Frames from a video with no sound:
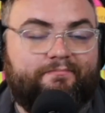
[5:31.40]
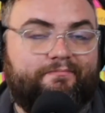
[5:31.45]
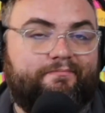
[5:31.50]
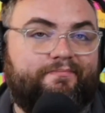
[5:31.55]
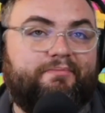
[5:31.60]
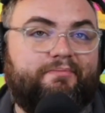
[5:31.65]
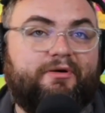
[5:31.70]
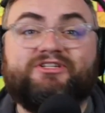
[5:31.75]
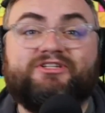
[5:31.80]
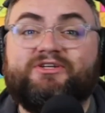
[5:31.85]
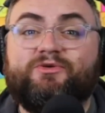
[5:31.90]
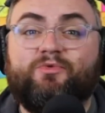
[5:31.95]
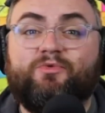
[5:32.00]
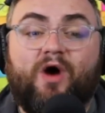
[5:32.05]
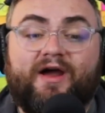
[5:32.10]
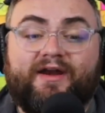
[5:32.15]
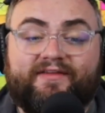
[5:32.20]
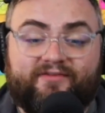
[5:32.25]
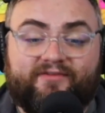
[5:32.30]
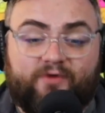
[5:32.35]
person
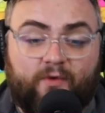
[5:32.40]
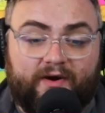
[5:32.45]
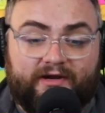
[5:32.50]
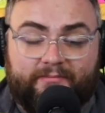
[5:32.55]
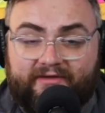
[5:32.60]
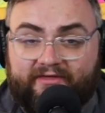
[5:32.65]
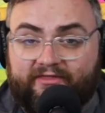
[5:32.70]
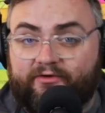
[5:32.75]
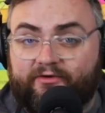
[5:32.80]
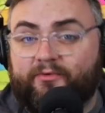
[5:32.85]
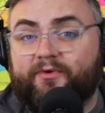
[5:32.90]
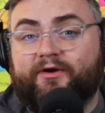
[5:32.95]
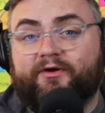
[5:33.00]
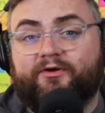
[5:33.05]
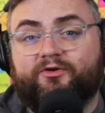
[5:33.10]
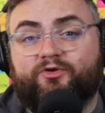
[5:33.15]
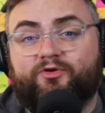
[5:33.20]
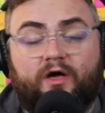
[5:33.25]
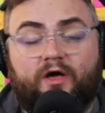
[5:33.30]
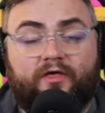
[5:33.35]
one is going to be
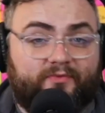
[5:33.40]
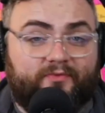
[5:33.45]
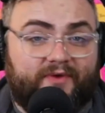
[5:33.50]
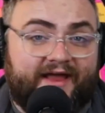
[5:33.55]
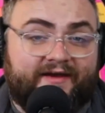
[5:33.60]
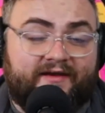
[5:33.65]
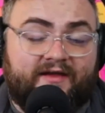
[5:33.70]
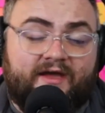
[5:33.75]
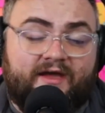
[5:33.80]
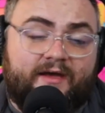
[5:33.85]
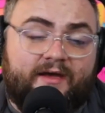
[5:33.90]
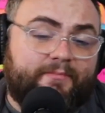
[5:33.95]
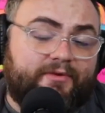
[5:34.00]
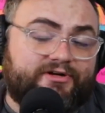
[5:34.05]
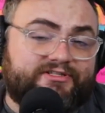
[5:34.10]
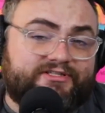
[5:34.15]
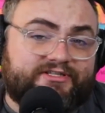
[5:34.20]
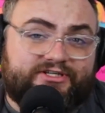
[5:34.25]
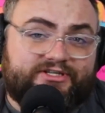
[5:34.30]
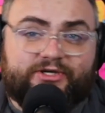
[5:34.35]
do all the red,
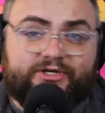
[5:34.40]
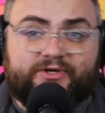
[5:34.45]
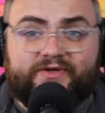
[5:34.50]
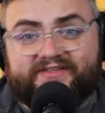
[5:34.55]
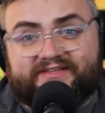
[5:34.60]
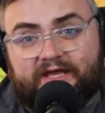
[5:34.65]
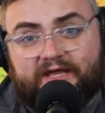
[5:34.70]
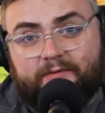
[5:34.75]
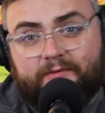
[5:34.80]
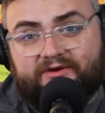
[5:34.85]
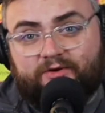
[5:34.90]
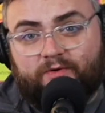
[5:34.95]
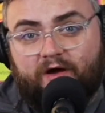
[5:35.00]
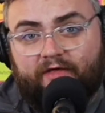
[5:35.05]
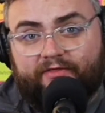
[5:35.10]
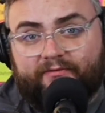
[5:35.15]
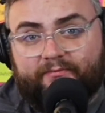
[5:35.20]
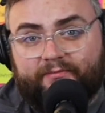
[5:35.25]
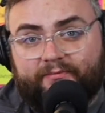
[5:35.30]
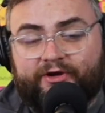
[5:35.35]
person two is going to be do
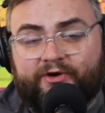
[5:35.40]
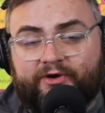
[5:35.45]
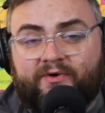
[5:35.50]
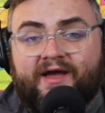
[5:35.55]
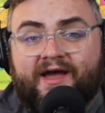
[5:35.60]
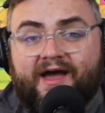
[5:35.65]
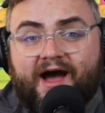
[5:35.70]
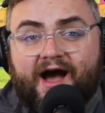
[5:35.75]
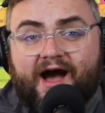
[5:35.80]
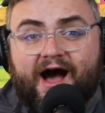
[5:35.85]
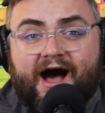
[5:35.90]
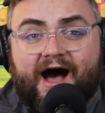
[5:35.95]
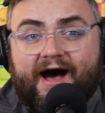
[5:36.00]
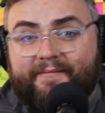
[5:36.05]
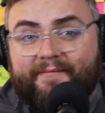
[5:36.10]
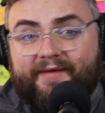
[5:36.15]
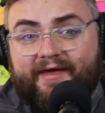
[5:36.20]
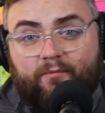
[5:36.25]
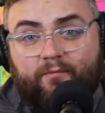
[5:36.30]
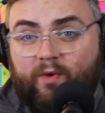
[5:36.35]
all the blue,
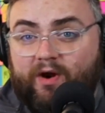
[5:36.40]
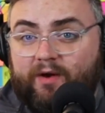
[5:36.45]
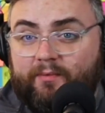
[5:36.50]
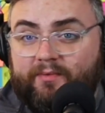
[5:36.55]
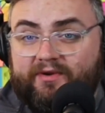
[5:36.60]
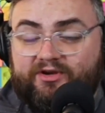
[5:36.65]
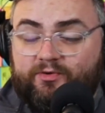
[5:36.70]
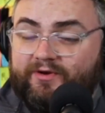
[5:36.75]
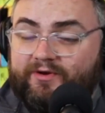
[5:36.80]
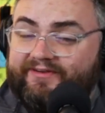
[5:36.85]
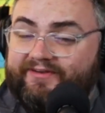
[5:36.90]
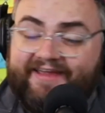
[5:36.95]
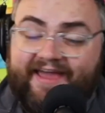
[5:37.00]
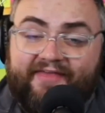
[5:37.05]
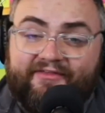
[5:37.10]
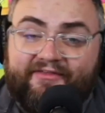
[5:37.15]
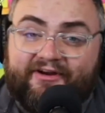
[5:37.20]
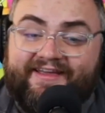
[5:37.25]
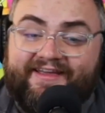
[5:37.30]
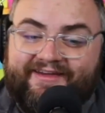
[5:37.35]
and when we do it
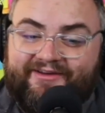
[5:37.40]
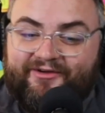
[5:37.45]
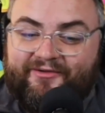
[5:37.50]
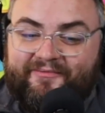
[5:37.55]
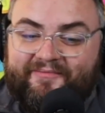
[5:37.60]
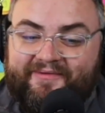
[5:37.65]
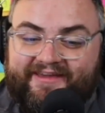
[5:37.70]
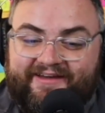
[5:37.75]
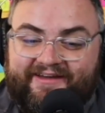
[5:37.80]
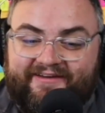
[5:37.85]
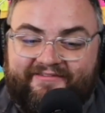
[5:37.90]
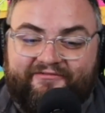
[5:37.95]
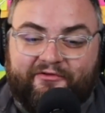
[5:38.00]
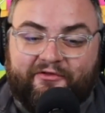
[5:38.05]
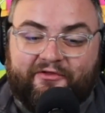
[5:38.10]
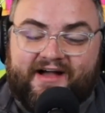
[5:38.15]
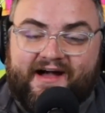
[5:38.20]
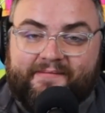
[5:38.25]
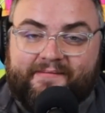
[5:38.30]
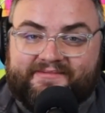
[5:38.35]
together, it'll be a
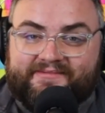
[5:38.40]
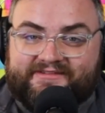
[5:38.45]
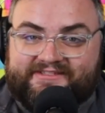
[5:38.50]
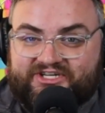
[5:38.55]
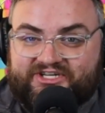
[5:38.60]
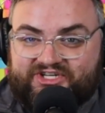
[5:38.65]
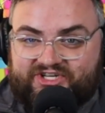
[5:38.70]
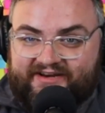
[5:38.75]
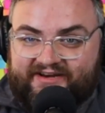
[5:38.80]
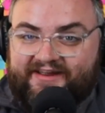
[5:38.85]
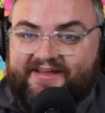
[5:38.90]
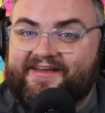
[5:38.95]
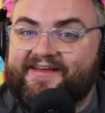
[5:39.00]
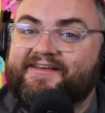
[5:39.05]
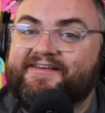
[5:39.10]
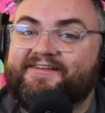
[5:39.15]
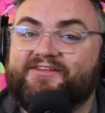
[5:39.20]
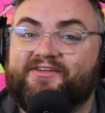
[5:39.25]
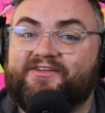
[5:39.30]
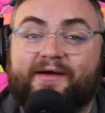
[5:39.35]
full composition.
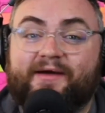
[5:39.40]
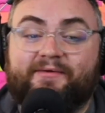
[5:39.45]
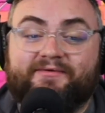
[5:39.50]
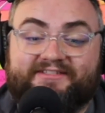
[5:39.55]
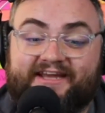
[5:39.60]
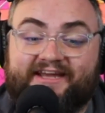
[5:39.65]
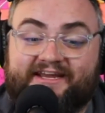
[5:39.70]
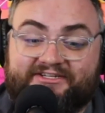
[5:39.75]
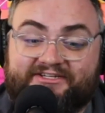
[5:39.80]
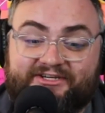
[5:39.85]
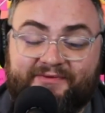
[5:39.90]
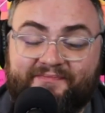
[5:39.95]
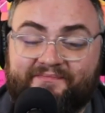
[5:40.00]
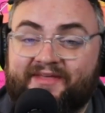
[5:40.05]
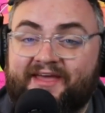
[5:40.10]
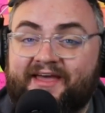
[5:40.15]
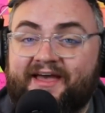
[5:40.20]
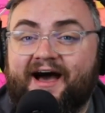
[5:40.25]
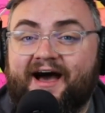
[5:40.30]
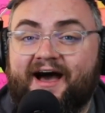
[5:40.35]
So that was day two.
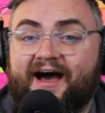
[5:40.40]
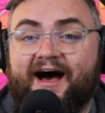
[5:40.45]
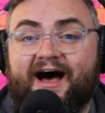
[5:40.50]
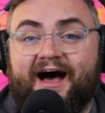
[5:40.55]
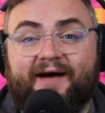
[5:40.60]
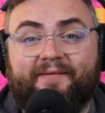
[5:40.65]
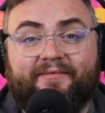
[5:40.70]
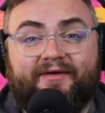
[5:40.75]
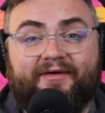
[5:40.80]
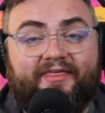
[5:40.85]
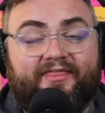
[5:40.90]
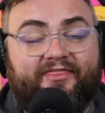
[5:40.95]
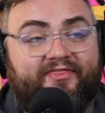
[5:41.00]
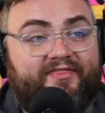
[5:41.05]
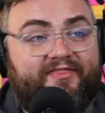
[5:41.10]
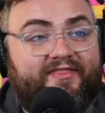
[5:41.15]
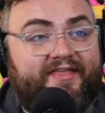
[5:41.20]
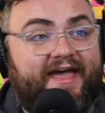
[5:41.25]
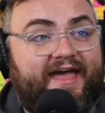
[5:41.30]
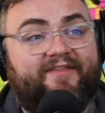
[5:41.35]

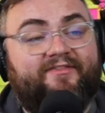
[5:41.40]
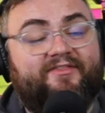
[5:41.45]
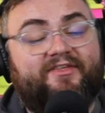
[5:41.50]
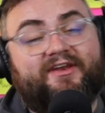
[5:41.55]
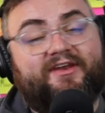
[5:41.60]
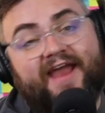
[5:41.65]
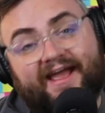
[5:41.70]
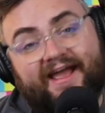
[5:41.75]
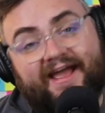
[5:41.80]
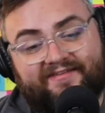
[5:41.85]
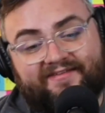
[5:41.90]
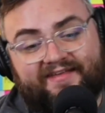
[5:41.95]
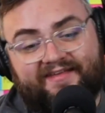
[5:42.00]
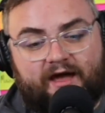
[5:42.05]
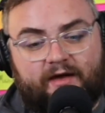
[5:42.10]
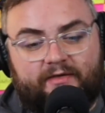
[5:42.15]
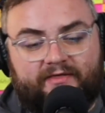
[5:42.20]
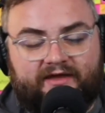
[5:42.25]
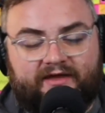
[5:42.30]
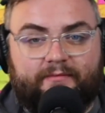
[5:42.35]
Then the next
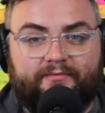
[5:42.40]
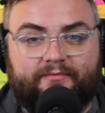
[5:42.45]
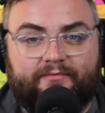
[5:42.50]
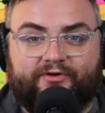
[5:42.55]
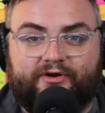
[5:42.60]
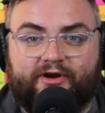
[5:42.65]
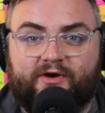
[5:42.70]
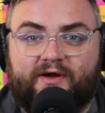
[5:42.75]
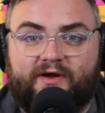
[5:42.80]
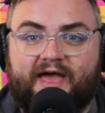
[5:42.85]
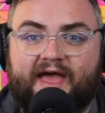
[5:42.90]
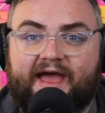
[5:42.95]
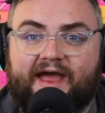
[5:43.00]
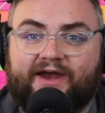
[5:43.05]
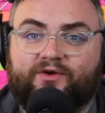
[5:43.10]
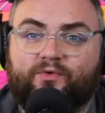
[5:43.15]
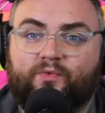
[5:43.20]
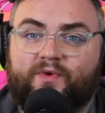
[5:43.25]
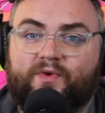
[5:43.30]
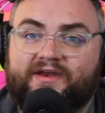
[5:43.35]
day they come through
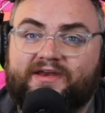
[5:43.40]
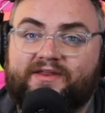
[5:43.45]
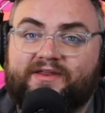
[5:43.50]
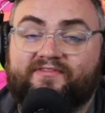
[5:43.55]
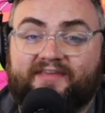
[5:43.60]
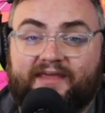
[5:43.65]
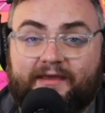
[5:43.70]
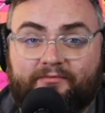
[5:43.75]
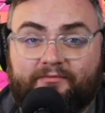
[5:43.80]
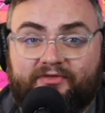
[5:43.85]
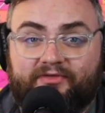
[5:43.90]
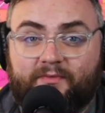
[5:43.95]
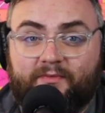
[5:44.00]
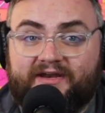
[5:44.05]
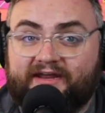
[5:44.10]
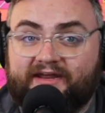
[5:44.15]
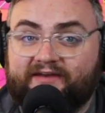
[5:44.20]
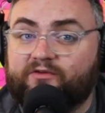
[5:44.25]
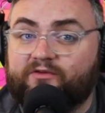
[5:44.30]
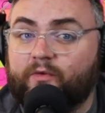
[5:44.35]
and we did the same thing we
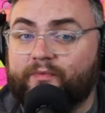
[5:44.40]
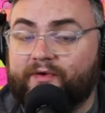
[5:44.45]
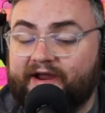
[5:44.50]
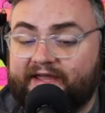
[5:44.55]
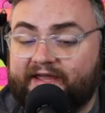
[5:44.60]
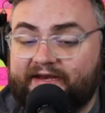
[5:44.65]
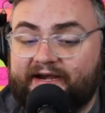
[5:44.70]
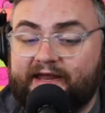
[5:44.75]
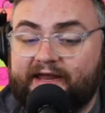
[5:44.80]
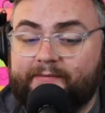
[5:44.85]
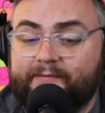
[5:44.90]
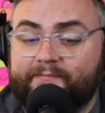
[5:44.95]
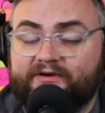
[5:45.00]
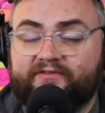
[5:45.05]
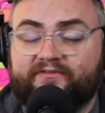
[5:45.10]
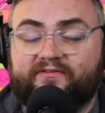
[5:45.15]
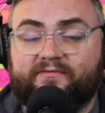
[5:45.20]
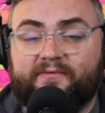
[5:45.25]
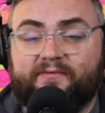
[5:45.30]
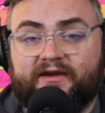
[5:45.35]
did. So breaking it up
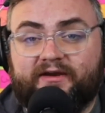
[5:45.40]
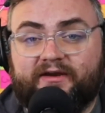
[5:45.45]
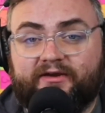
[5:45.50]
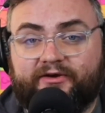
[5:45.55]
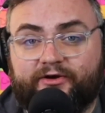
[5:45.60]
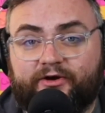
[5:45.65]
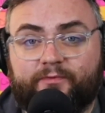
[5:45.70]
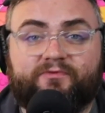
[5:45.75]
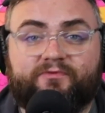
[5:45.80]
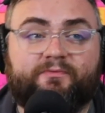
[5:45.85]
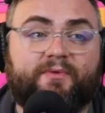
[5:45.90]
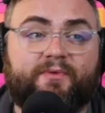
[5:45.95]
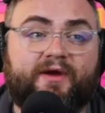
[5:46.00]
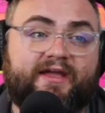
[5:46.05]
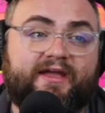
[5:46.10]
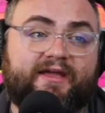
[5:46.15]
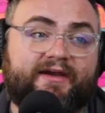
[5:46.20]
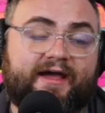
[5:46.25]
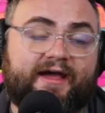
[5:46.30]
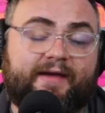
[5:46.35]
into groups,
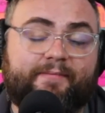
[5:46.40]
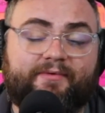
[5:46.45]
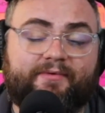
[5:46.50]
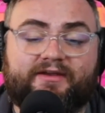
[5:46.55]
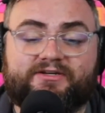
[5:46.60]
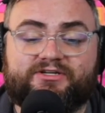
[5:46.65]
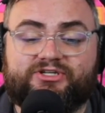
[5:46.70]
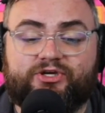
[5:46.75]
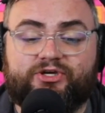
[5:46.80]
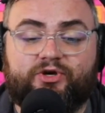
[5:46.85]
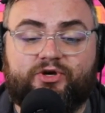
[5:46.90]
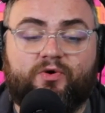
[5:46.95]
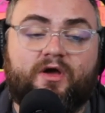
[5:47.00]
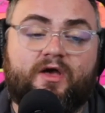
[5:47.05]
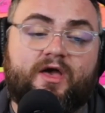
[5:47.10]
breaking it up into